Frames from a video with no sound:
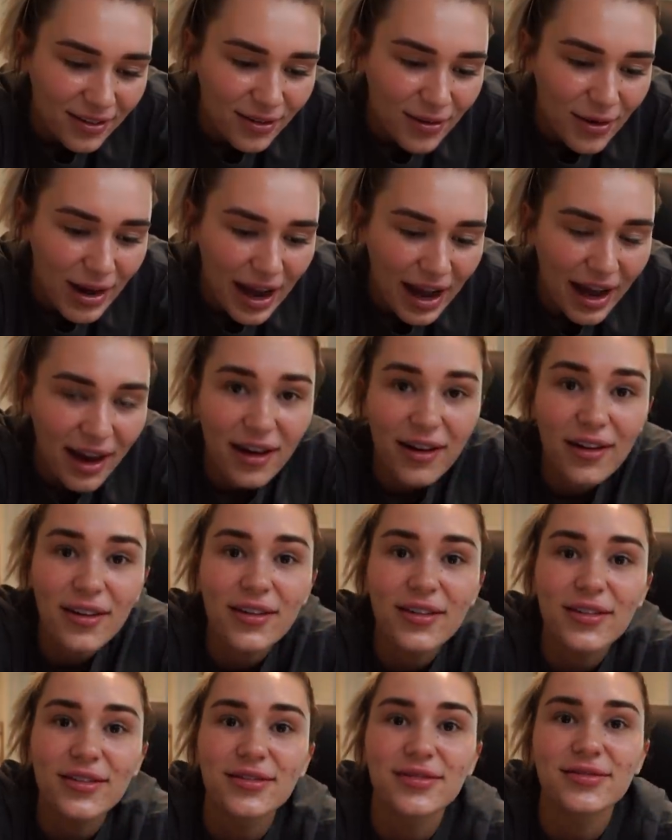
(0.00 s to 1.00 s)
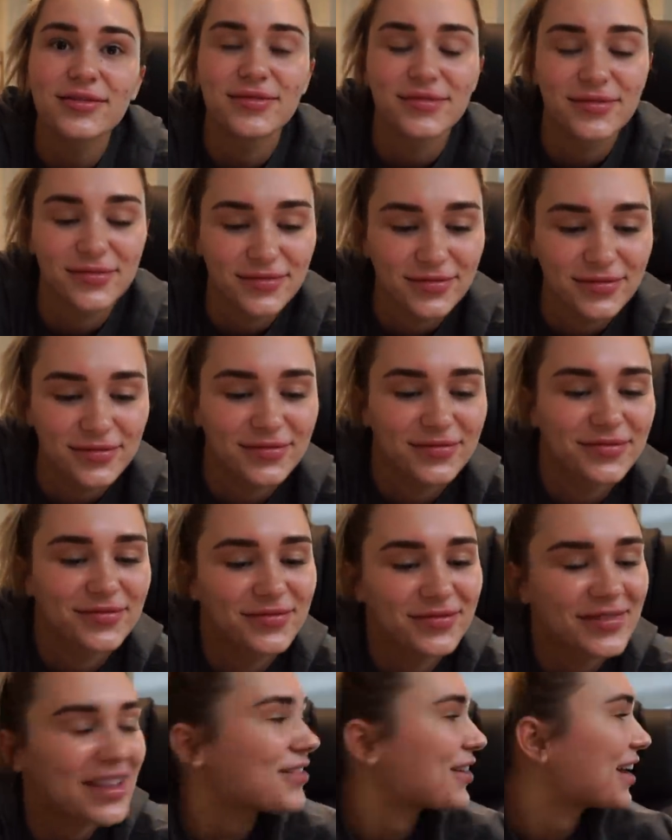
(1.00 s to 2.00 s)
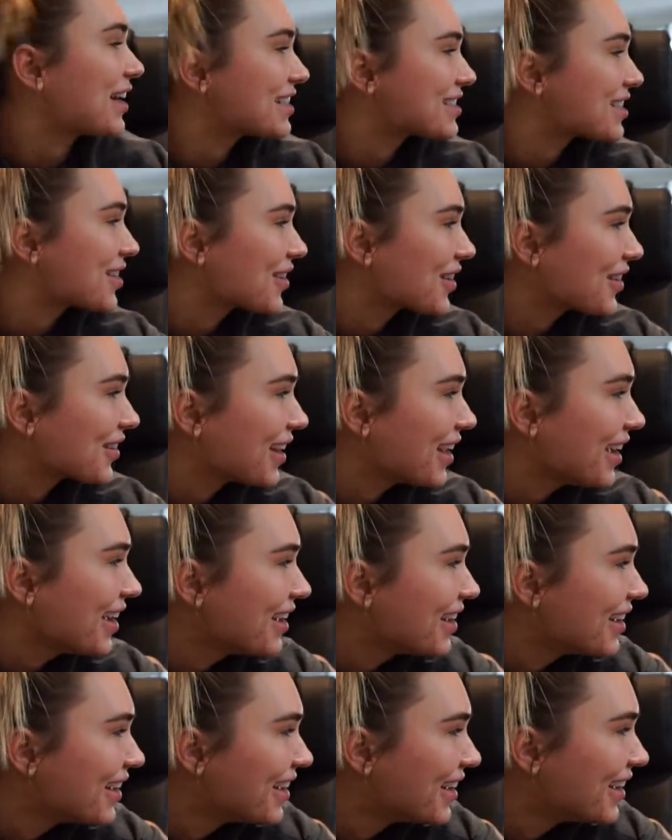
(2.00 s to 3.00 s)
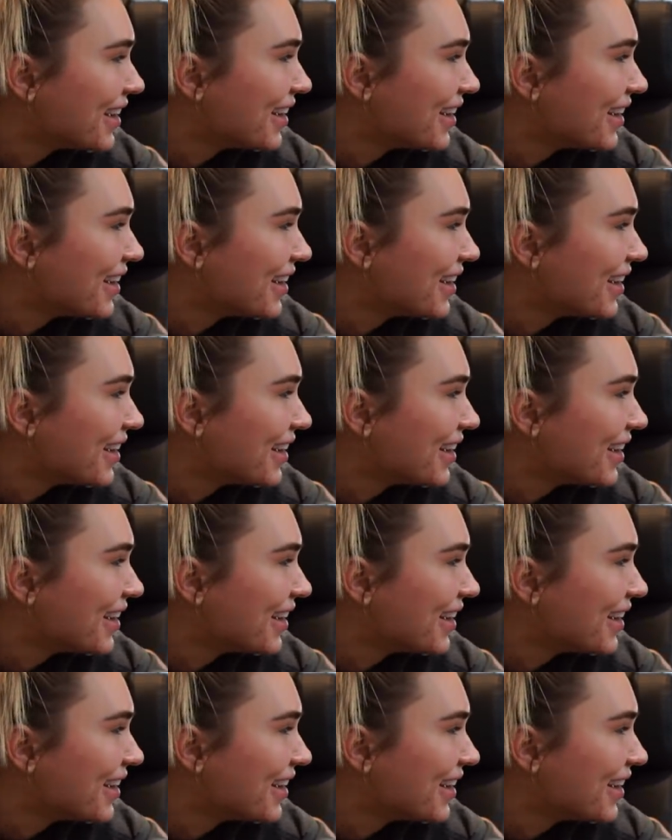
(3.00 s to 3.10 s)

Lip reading: Wow. Are you writing something on there?